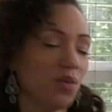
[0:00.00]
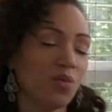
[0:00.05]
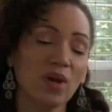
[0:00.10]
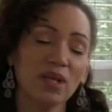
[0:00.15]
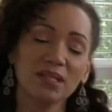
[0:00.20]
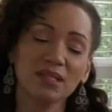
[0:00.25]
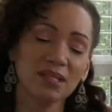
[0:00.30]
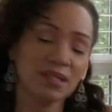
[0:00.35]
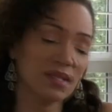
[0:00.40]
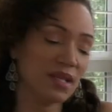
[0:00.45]

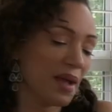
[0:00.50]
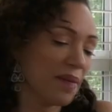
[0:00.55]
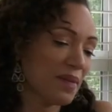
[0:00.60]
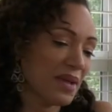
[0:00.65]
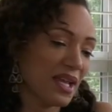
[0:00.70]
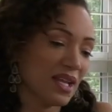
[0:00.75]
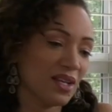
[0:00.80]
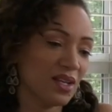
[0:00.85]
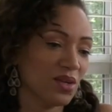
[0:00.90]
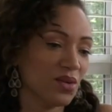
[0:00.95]

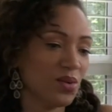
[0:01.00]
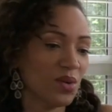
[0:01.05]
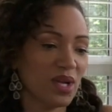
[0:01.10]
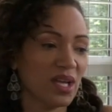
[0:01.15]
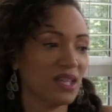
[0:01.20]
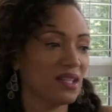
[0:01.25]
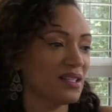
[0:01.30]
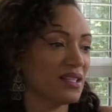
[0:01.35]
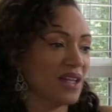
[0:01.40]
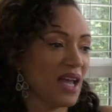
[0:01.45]

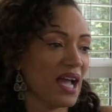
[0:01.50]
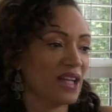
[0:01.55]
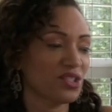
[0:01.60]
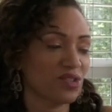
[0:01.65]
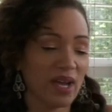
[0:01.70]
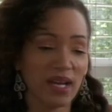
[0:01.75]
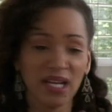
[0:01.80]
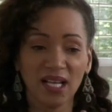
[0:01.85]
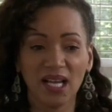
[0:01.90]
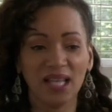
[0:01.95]
I
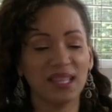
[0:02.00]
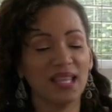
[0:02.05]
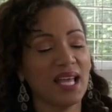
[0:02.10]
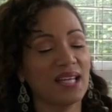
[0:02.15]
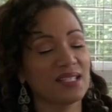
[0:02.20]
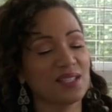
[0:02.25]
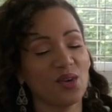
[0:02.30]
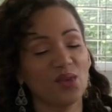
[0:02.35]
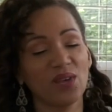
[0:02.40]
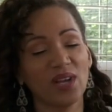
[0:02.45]
try to cut
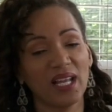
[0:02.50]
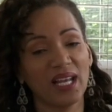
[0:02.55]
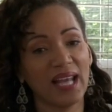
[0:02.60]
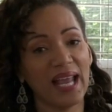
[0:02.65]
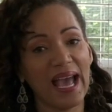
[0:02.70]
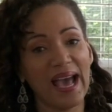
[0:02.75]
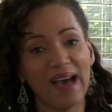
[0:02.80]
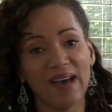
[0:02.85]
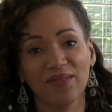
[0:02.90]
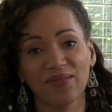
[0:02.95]
that donut in
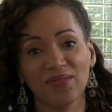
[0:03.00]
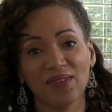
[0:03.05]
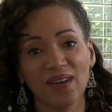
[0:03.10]
half.